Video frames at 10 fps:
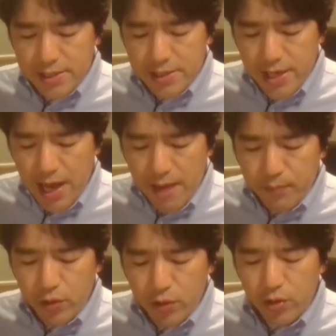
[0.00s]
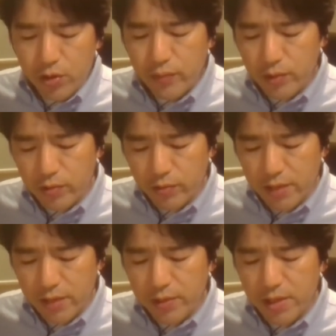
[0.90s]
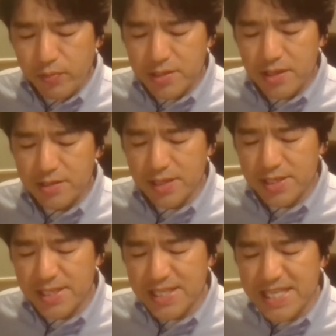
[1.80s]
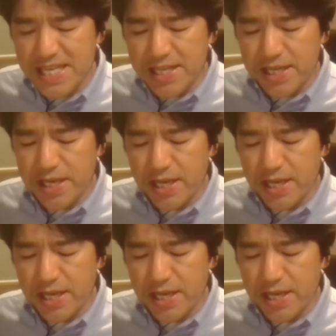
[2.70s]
The upper photograph represents a CT